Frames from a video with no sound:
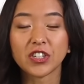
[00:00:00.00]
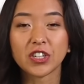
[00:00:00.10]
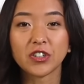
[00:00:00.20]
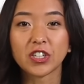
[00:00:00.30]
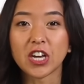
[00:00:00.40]

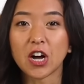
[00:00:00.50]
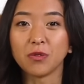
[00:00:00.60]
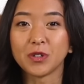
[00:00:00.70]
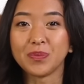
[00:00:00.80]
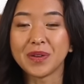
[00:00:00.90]
ago, she
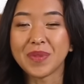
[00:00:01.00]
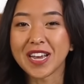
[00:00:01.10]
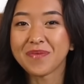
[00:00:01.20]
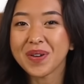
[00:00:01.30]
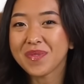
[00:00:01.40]
helped me
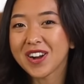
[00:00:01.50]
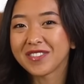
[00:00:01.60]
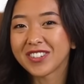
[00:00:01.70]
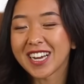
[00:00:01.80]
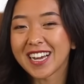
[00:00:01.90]
make my
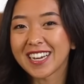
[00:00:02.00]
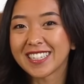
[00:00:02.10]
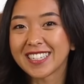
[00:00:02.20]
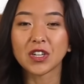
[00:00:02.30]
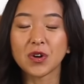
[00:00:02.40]
prom
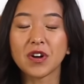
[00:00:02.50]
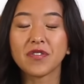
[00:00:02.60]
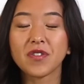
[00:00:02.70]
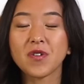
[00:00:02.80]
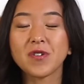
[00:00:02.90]
dress. So
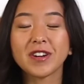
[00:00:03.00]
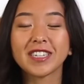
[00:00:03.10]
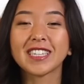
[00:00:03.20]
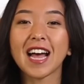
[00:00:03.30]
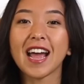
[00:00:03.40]
of
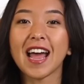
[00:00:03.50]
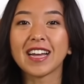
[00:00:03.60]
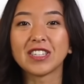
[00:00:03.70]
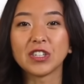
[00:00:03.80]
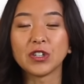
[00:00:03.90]
course, I
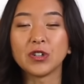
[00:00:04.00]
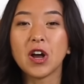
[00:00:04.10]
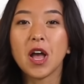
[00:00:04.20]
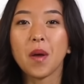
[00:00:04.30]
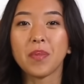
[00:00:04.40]
had to
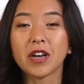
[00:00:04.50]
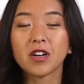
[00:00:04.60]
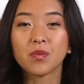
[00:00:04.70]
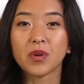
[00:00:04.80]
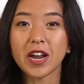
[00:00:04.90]
pick
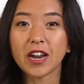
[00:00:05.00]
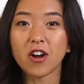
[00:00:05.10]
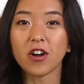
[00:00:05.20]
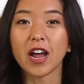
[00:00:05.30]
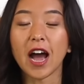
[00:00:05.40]
her brain
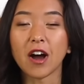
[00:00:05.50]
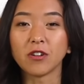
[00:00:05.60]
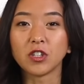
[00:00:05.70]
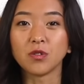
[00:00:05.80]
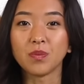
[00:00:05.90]
on how
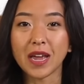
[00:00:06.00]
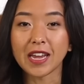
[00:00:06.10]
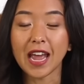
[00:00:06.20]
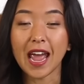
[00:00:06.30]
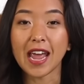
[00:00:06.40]
to
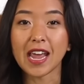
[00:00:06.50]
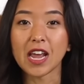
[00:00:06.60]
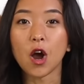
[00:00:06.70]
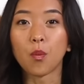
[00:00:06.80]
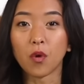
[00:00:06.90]
make
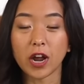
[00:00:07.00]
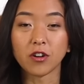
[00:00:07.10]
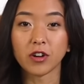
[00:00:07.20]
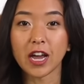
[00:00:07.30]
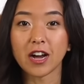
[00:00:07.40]
a
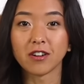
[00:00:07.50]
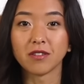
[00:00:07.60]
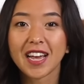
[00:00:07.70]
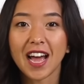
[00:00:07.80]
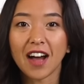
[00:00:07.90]
bridal gown.
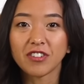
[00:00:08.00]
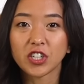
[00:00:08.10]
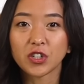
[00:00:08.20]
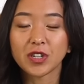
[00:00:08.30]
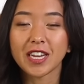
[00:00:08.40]
After
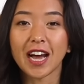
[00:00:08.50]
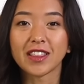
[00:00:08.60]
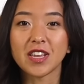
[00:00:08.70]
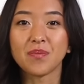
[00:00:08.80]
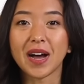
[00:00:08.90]
showing
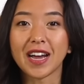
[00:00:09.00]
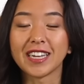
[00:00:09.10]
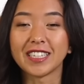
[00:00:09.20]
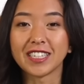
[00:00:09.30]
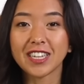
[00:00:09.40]
Kathy
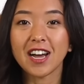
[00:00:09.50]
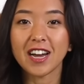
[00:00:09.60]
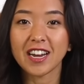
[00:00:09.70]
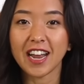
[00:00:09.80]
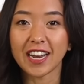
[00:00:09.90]
my
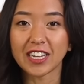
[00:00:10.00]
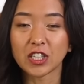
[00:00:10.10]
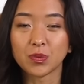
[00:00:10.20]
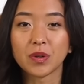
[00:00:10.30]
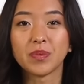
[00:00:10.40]
design and
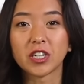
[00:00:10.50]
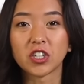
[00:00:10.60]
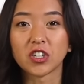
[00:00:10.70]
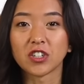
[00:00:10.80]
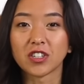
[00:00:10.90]
inspo
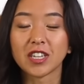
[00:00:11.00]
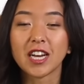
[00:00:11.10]
pictures,